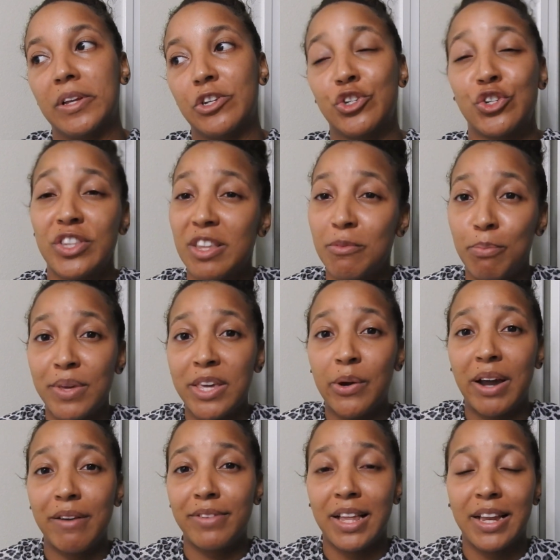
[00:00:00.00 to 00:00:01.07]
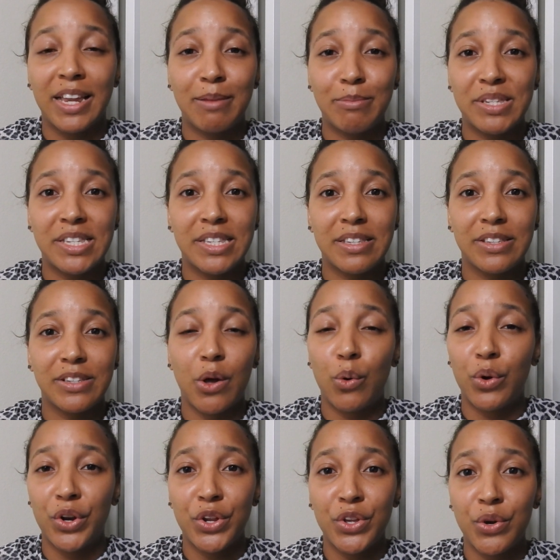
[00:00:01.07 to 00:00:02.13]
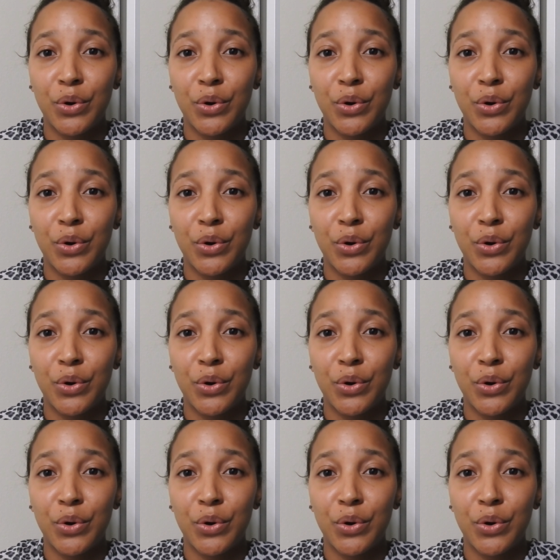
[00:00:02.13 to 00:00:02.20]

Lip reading: should the PO have let him go to New